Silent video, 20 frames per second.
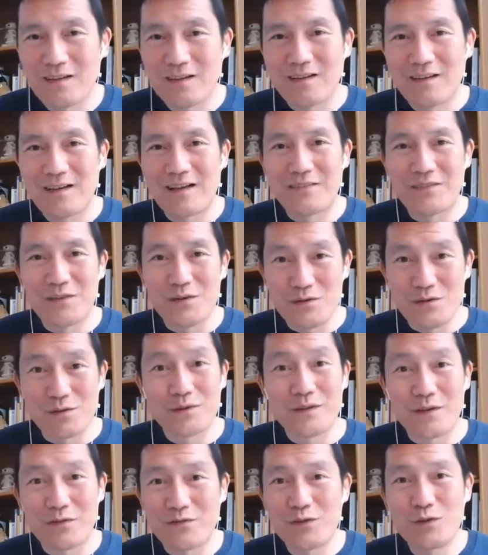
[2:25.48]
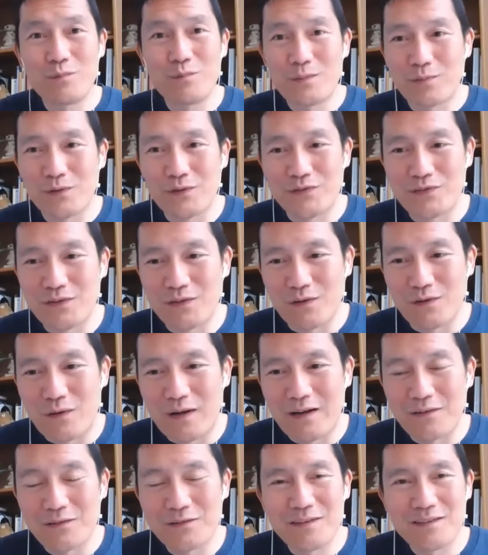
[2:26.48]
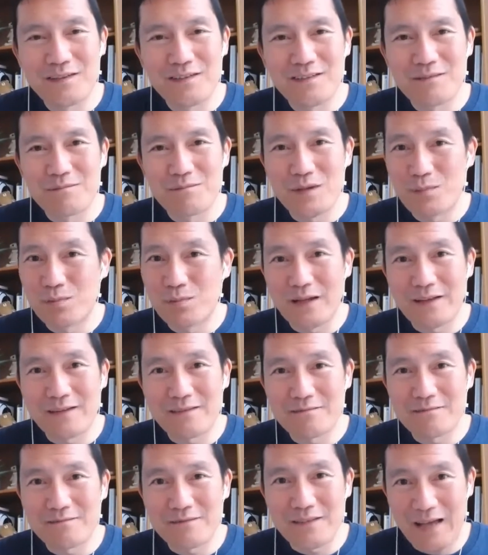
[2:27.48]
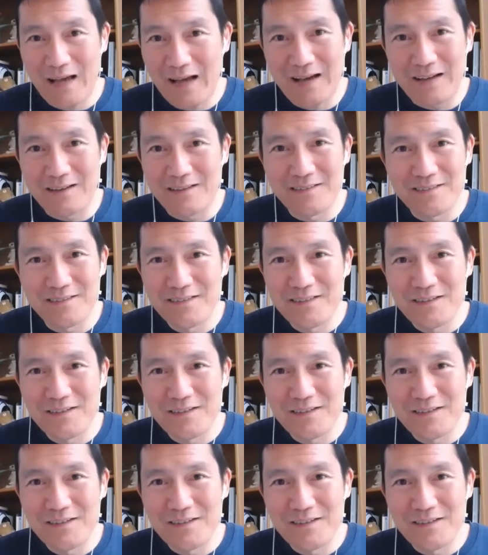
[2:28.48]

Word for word: And there's only a few people still around, people like Tad,